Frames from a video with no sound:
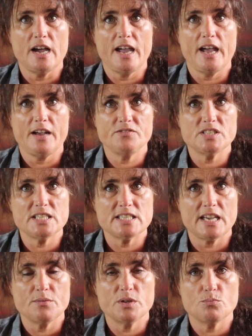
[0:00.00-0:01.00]
I have to
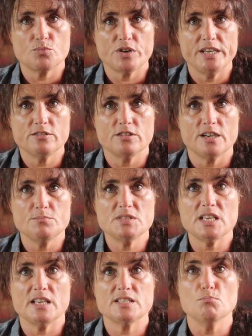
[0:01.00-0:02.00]
say, with the
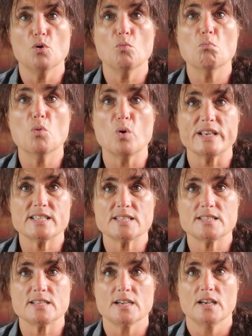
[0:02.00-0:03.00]
breadcrumbs, it's more
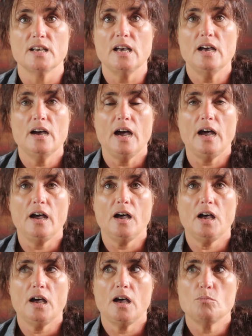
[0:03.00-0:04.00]
moist.
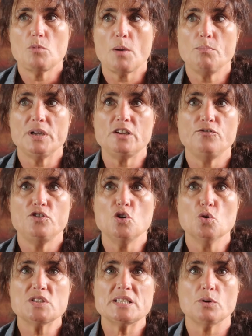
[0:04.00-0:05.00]
But if
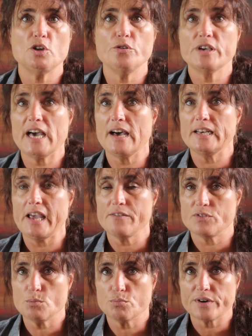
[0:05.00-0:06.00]
you're someone who can't
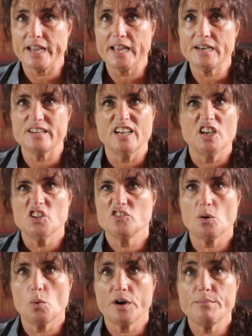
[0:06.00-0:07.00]
have the bread,
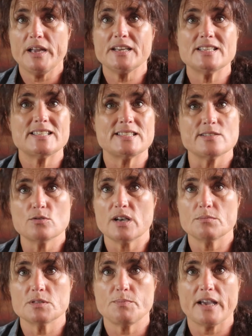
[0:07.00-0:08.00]
don't worry about it, it still
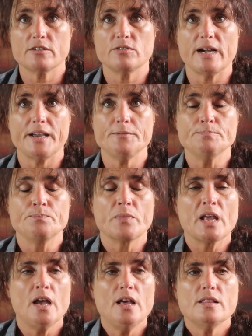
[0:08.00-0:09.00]
comes back great.
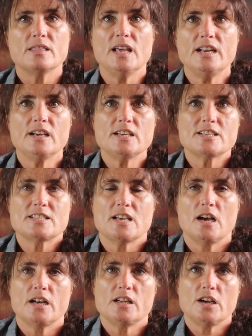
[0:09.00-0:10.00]
Then I
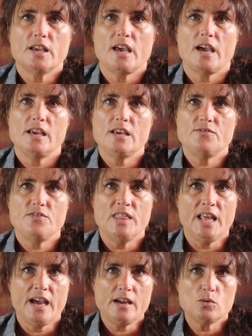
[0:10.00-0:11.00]
decided, okay, if
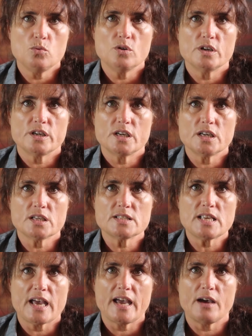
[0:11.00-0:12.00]
that
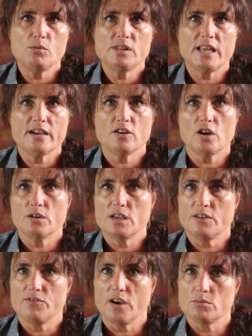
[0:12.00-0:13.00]
works, how would that go
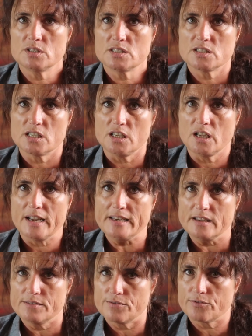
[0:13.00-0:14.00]
if I was to
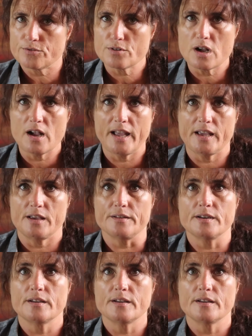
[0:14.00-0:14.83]
lightly fry it?